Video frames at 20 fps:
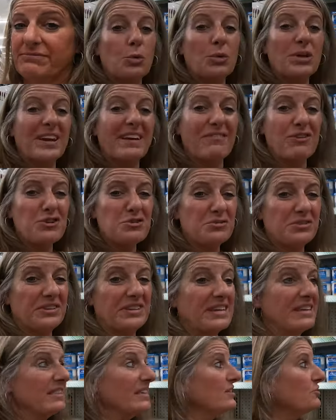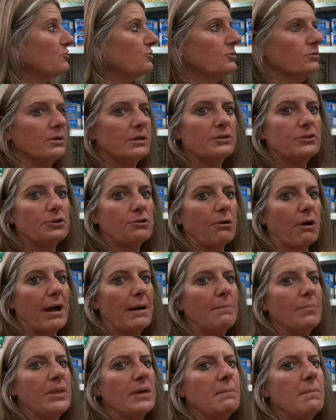Whenever you see these, you need to
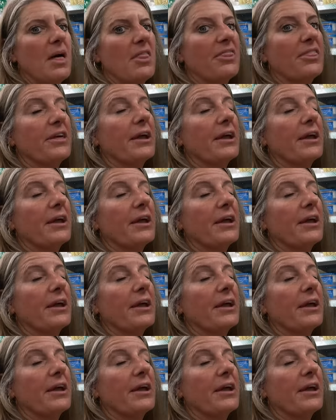grab them.